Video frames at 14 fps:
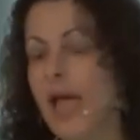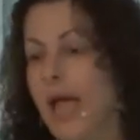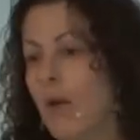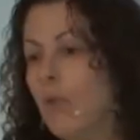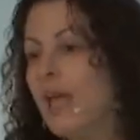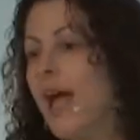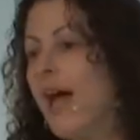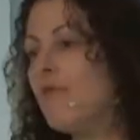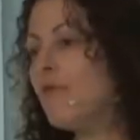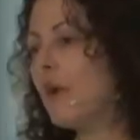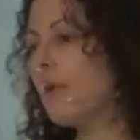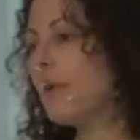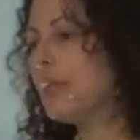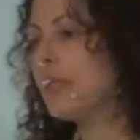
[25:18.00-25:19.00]
And we have
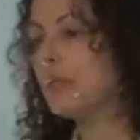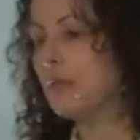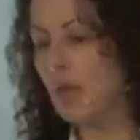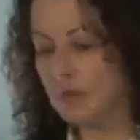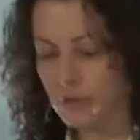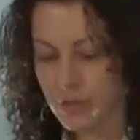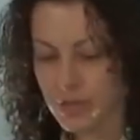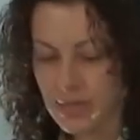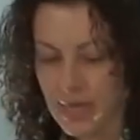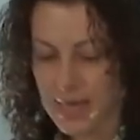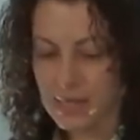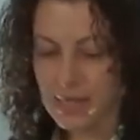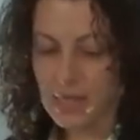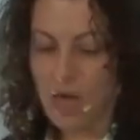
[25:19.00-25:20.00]
very little
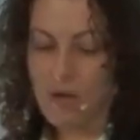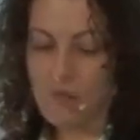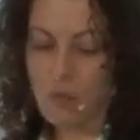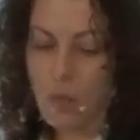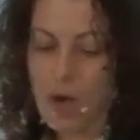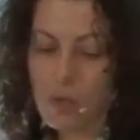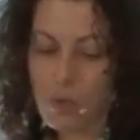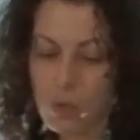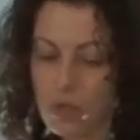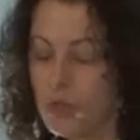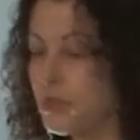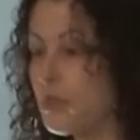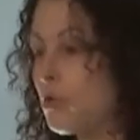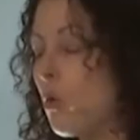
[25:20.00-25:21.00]
understanding of what
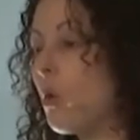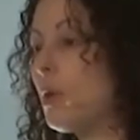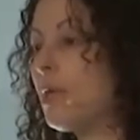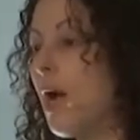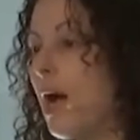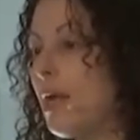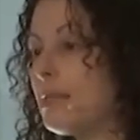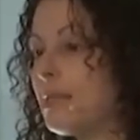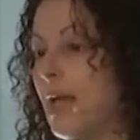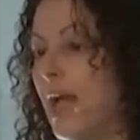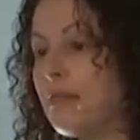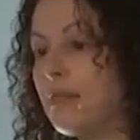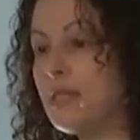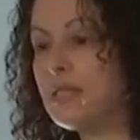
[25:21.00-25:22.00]
works or not
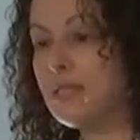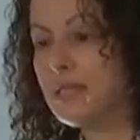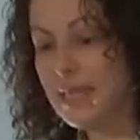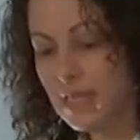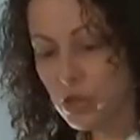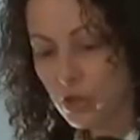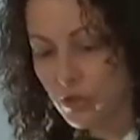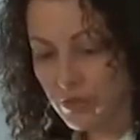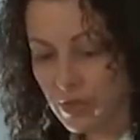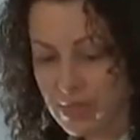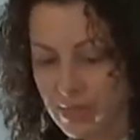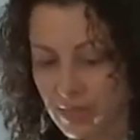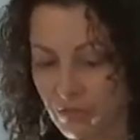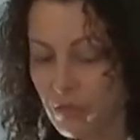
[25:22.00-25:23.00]
at these, each of
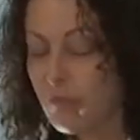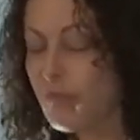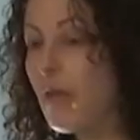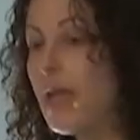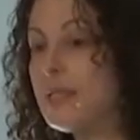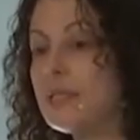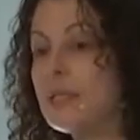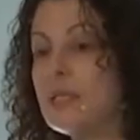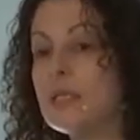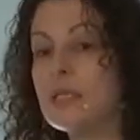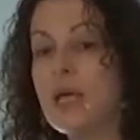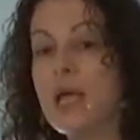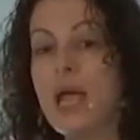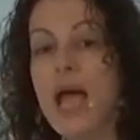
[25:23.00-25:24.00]
these different
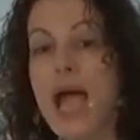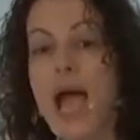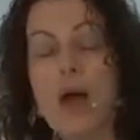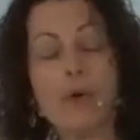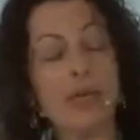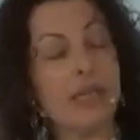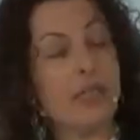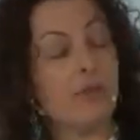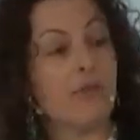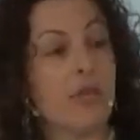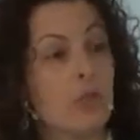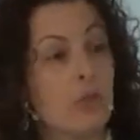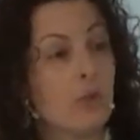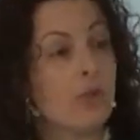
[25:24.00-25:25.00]
phases. How are
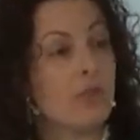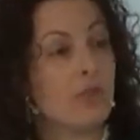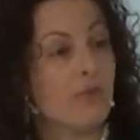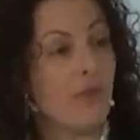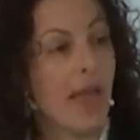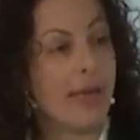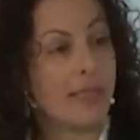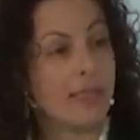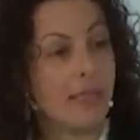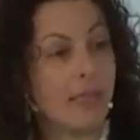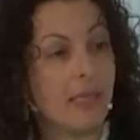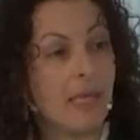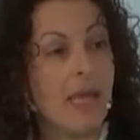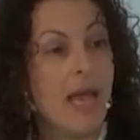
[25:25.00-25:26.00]
individuals
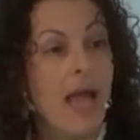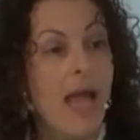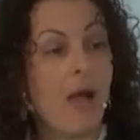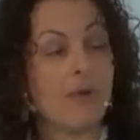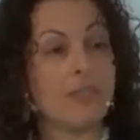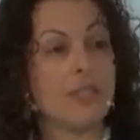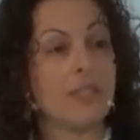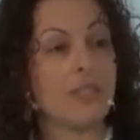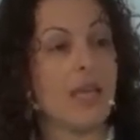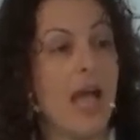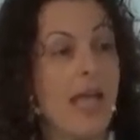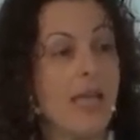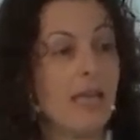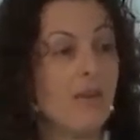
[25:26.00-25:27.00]
affected? How is
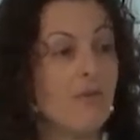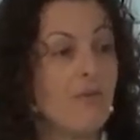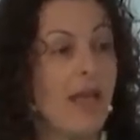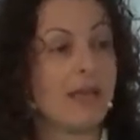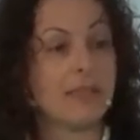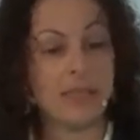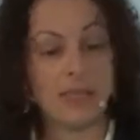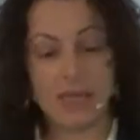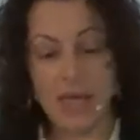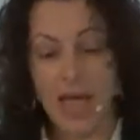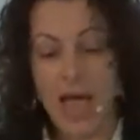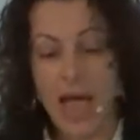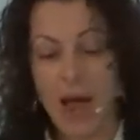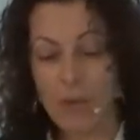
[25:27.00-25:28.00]
society affected?
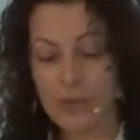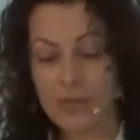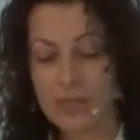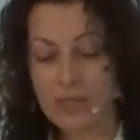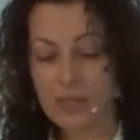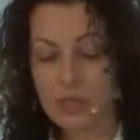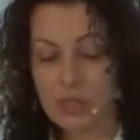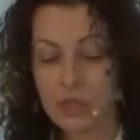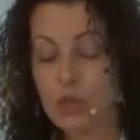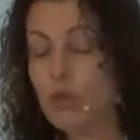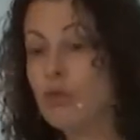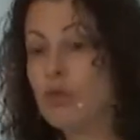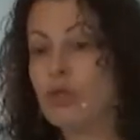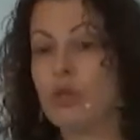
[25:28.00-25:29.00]
How are these
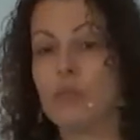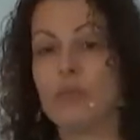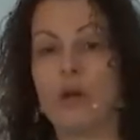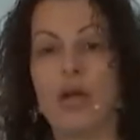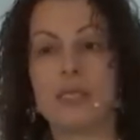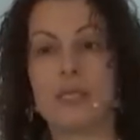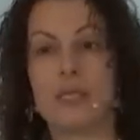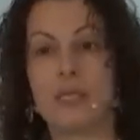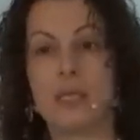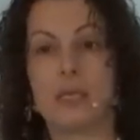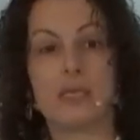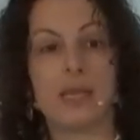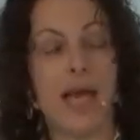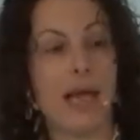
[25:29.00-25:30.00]
institutional
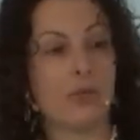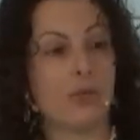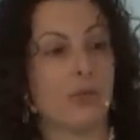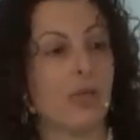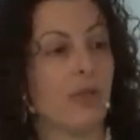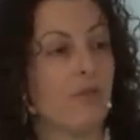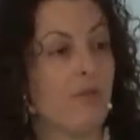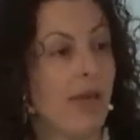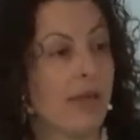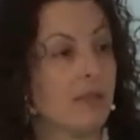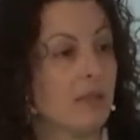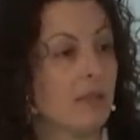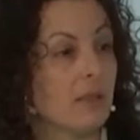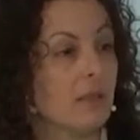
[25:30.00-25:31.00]
processes actually
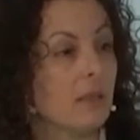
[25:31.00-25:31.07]
affected?